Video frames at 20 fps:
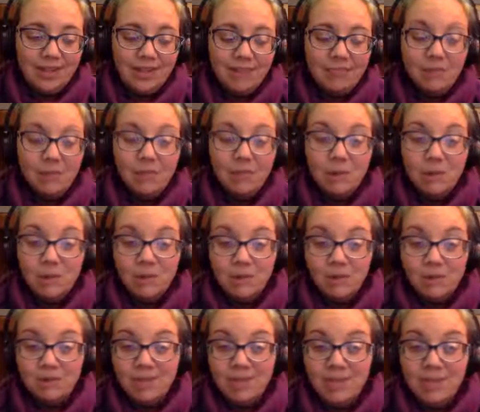where we will
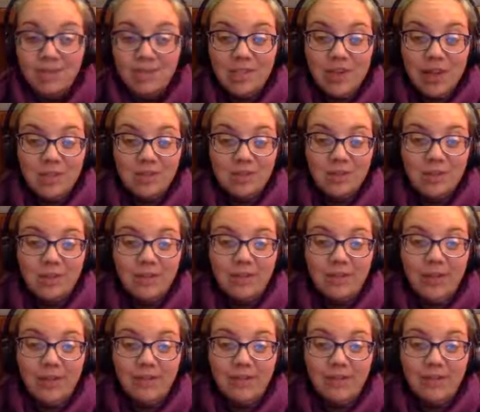read chapter
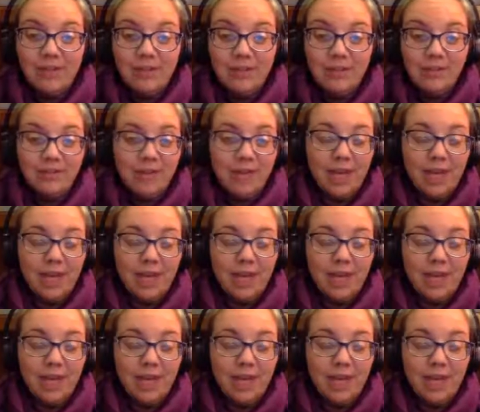11 of